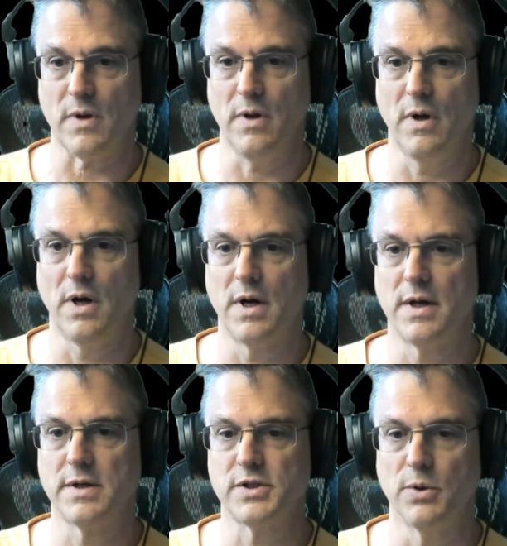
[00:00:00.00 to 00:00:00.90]

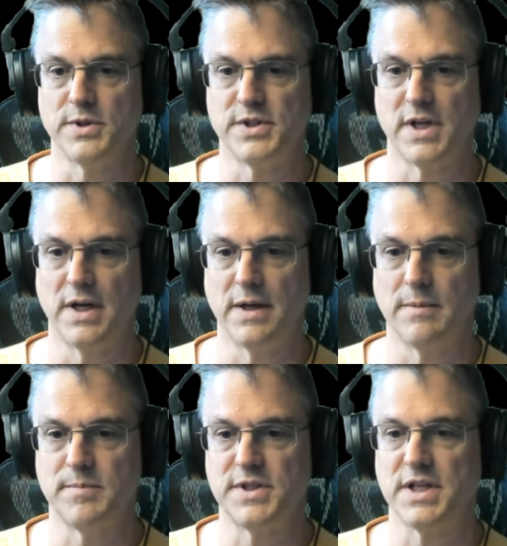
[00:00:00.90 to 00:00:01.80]
Uh, so it
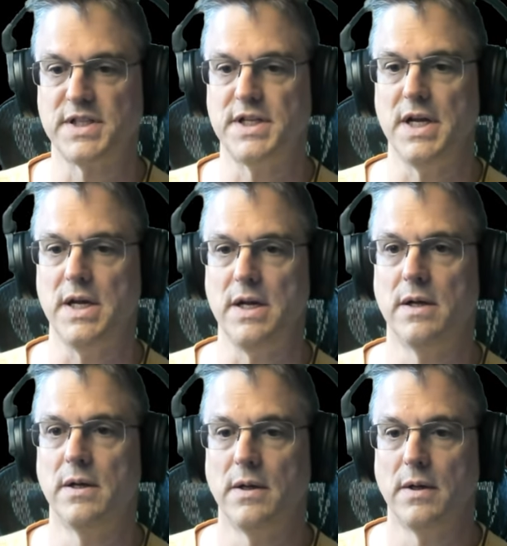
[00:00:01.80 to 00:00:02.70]
was 60
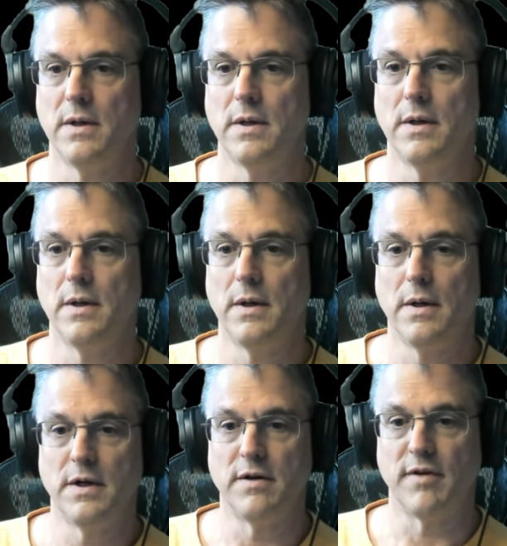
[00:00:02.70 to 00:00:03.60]

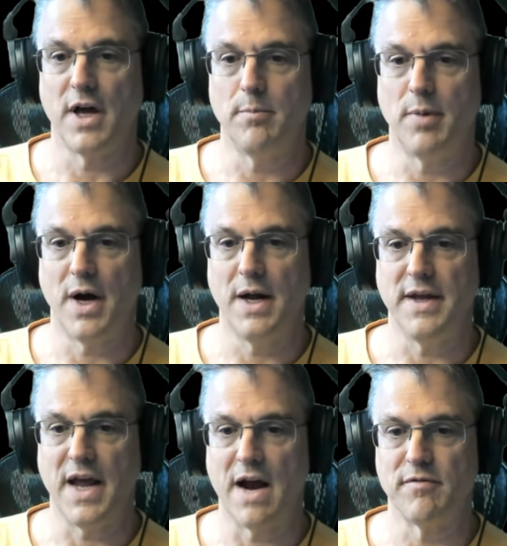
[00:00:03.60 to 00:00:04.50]
divided by
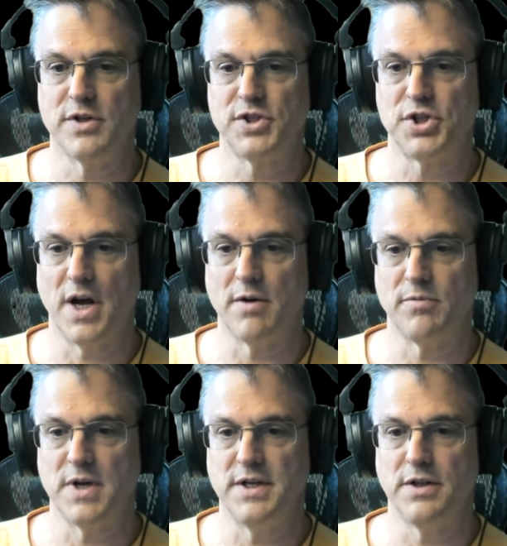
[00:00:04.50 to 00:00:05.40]
the average. I,
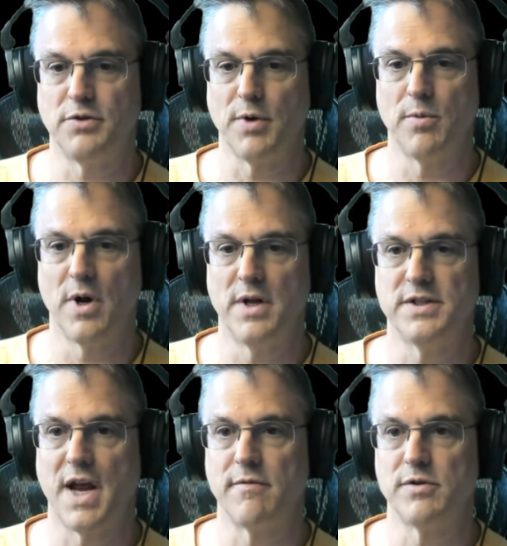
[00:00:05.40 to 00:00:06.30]
did three runs.
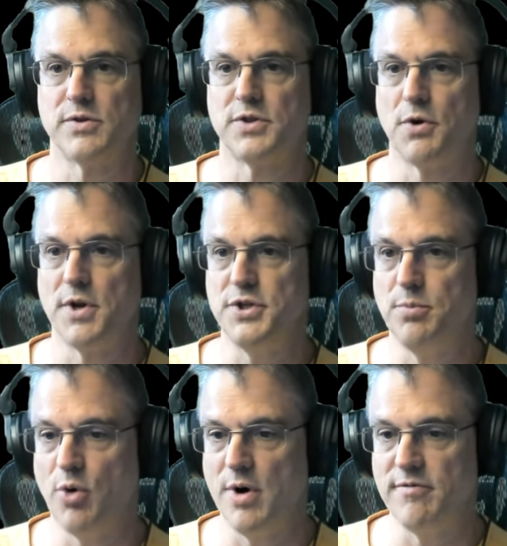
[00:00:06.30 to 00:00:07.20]
The average is
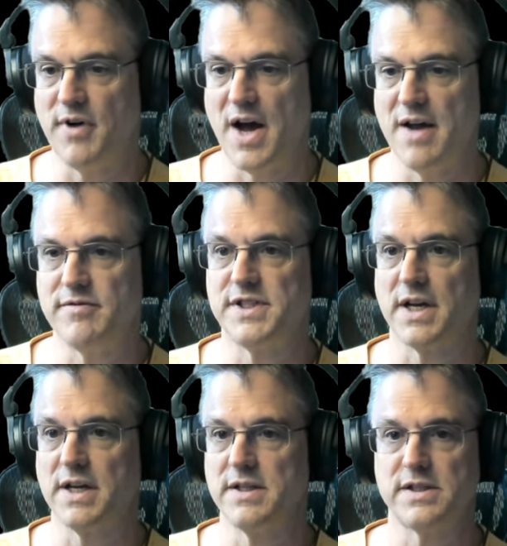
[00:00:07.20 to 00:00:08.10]
32.5
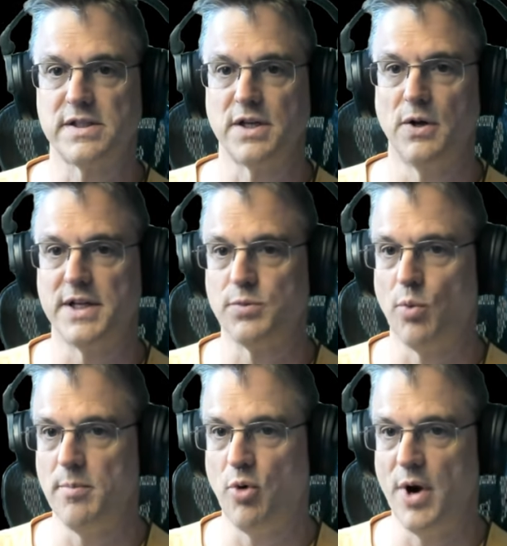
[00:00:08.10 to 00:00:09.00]
seconds. So that's
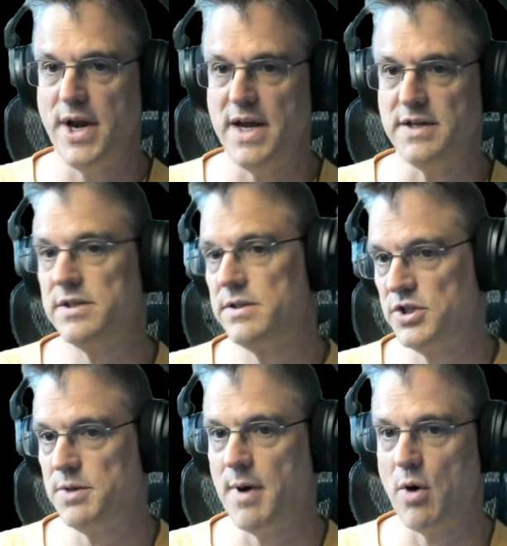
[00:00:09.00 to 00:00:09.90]
1.8,
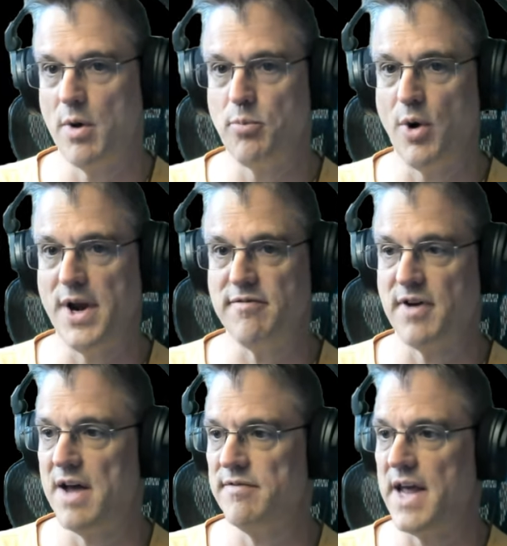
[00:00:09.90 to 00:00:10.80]
just about
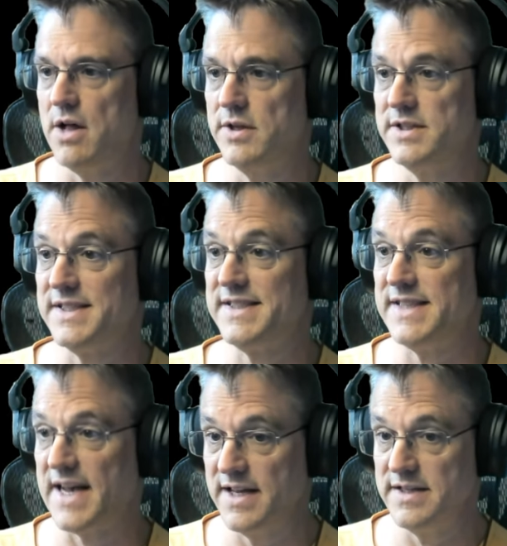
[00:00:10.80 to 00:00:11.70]
1.85 gallons a
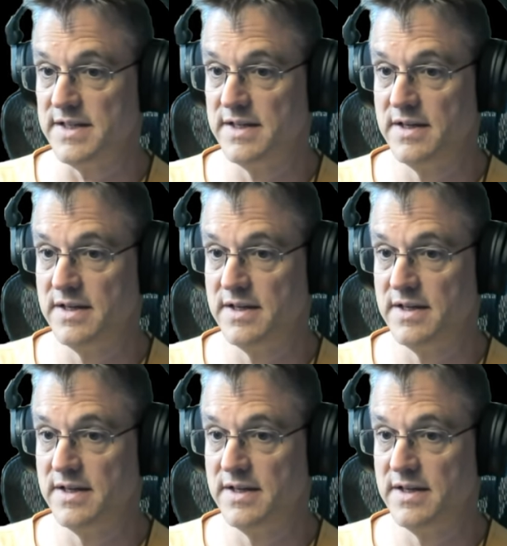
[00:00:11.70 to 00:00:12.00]
second